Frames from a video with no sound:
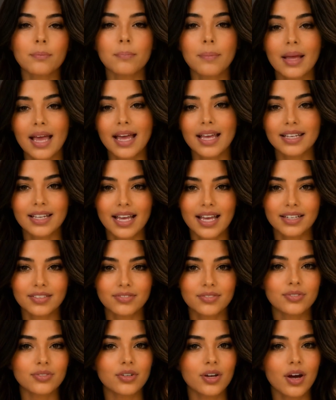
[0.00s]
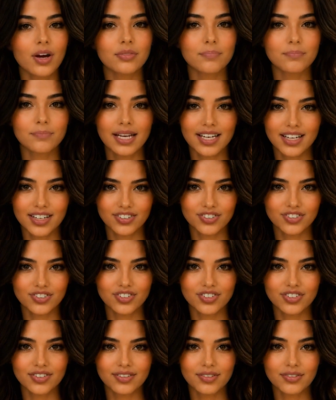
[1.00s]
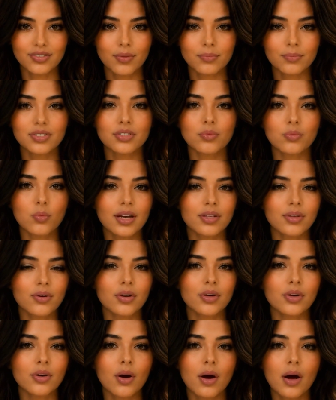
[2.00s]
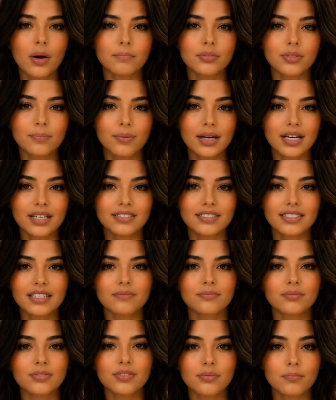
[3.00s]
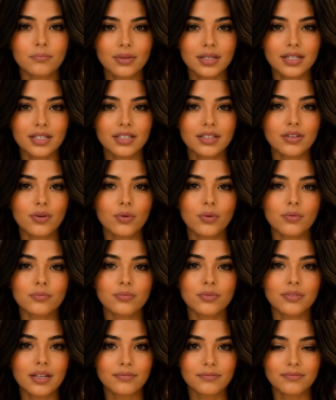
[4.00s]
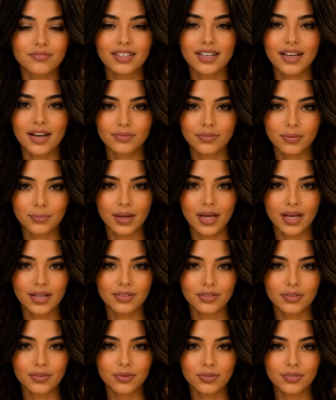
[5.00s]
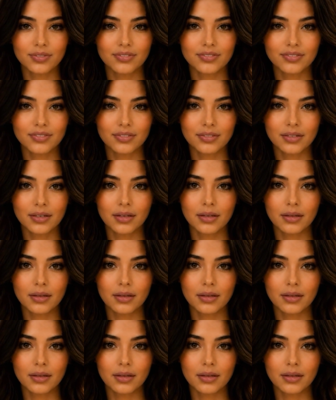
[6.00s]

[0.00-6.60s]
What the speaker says: blade angle, called pitch, determines whether you're optimizing for speed or for lifting heavy payloads.